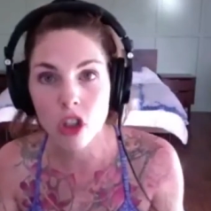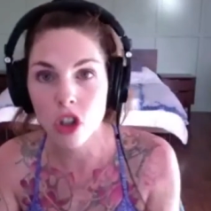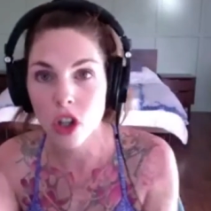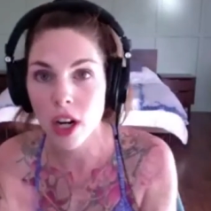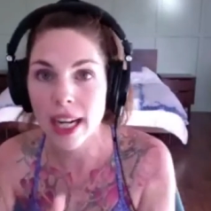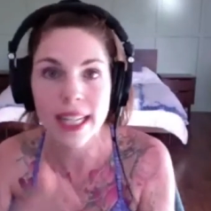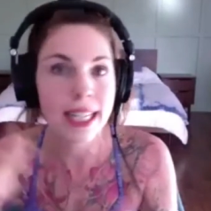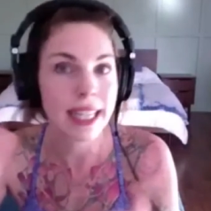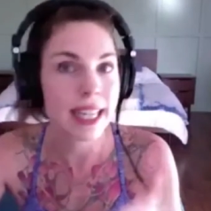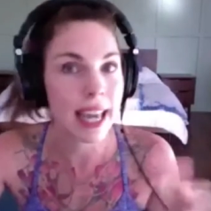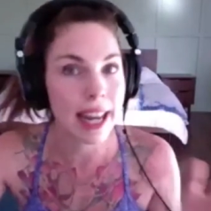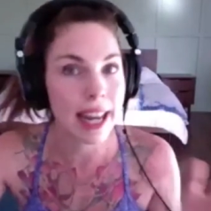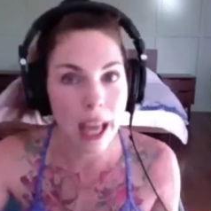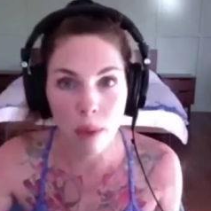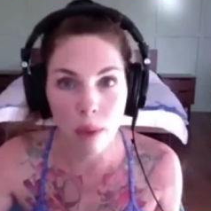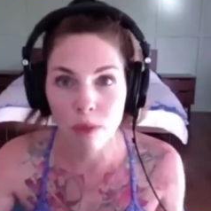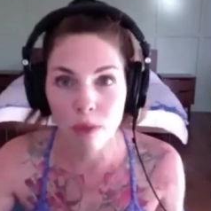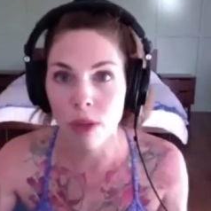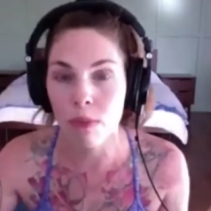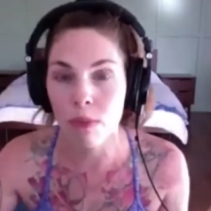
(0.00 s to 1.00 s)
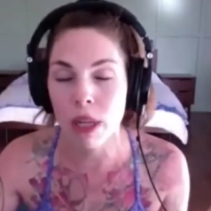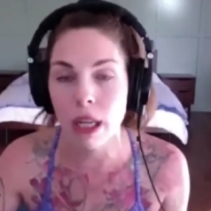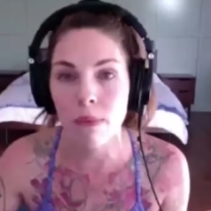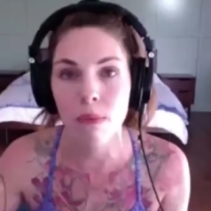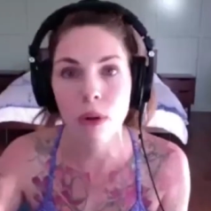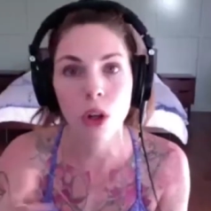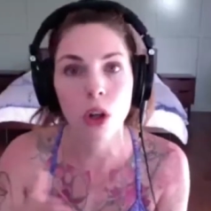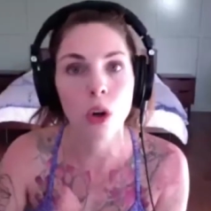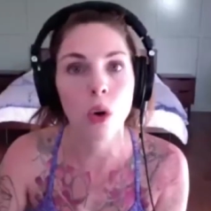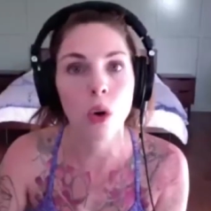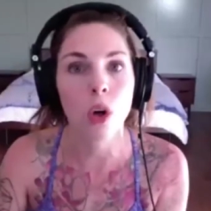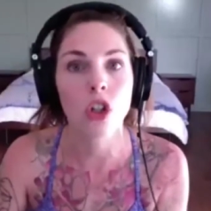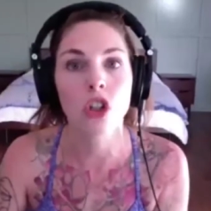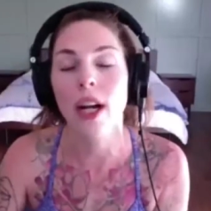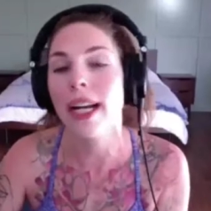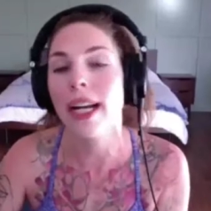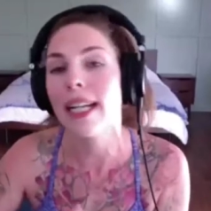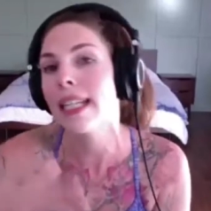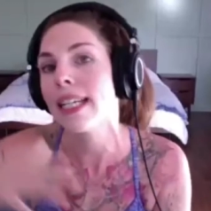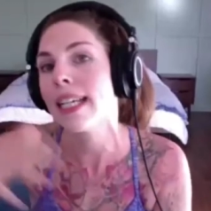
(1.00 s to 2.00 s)
trying to get help for people or
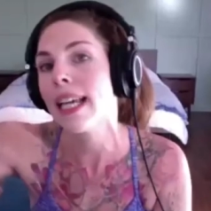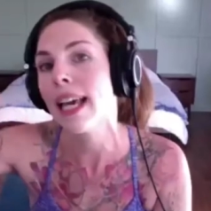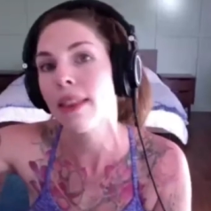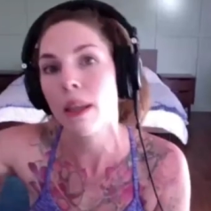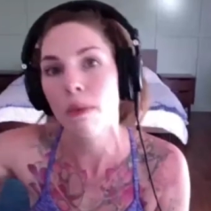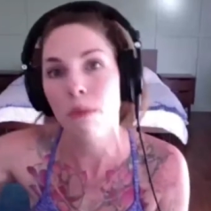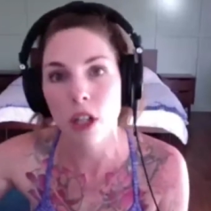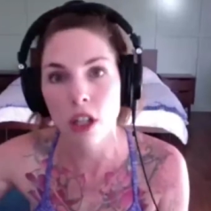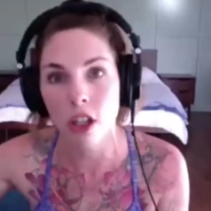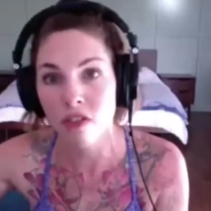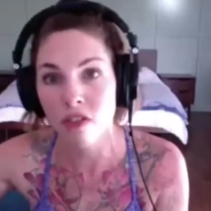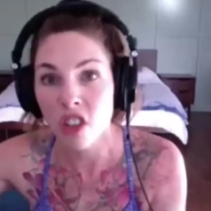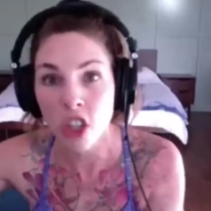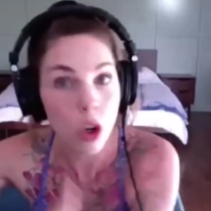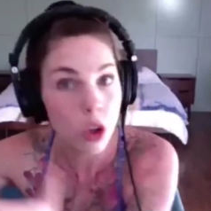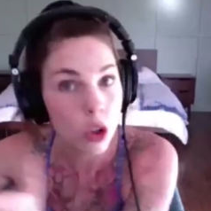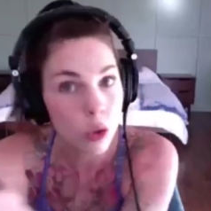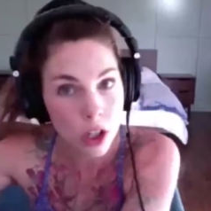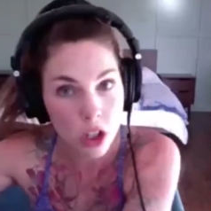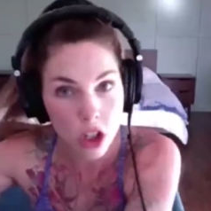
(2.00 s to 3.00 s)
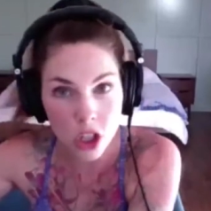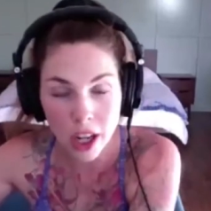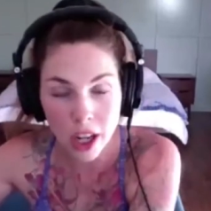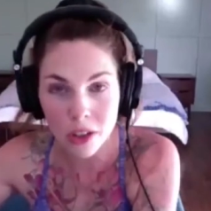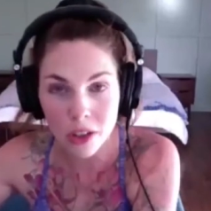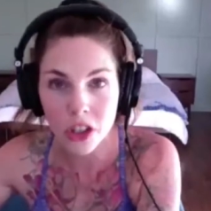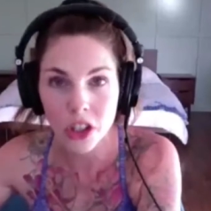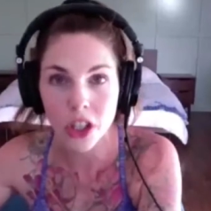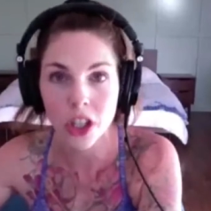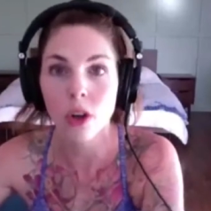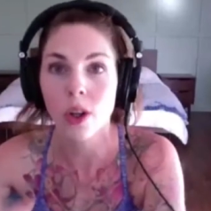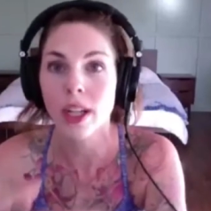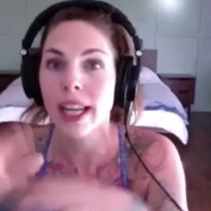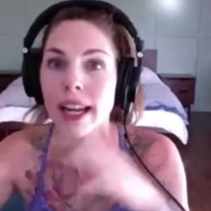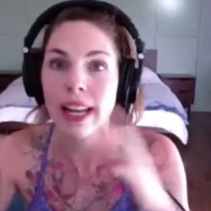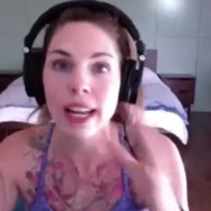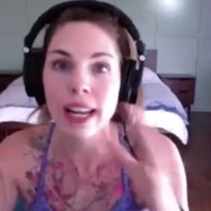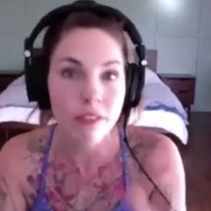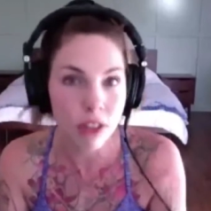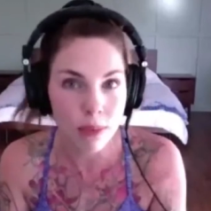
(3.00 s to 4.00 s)
trying to get them to go to a shelter or
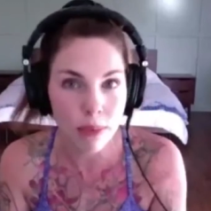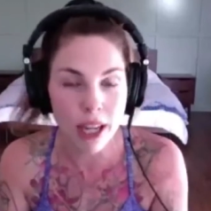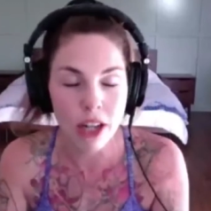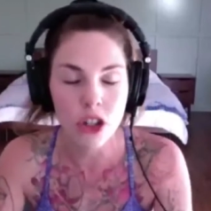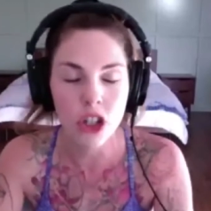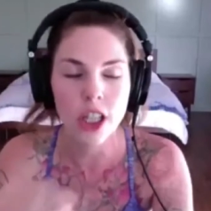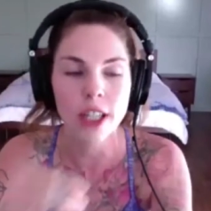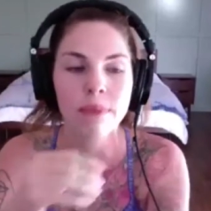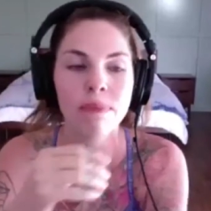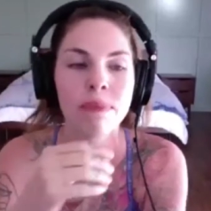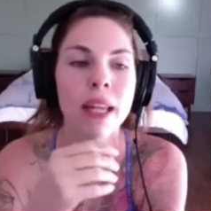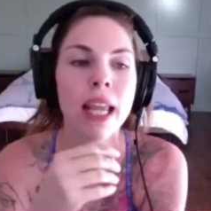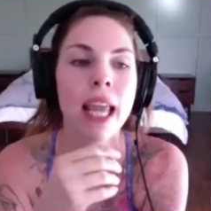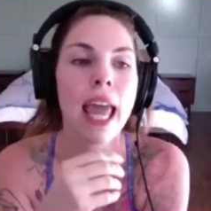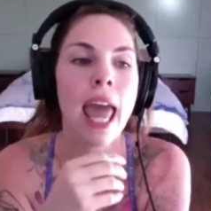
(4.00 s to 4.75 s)
get information.